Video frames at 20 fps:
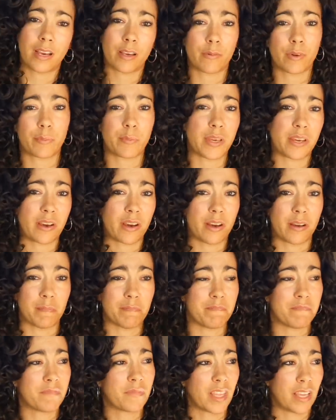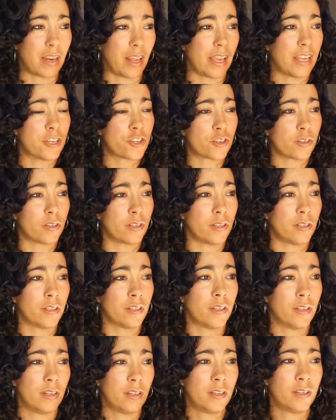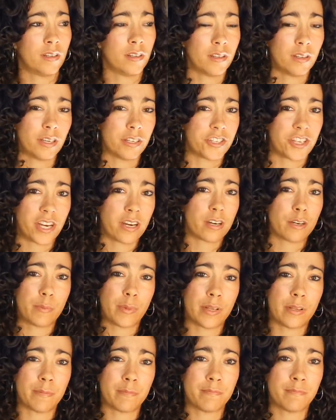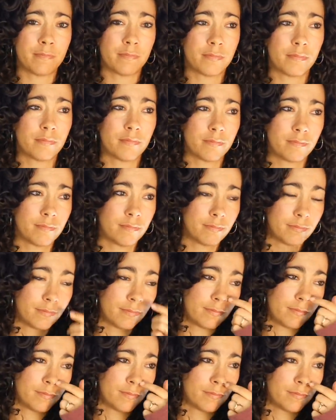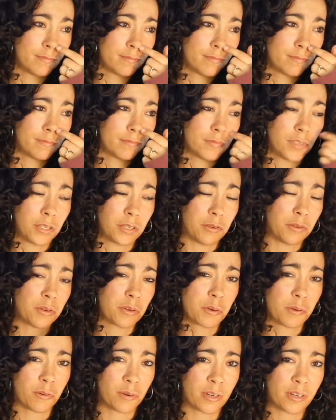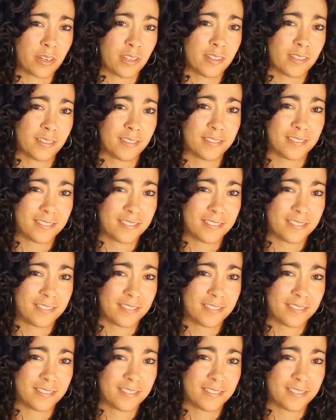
I would become. An angel, a cherubim, a unicorn.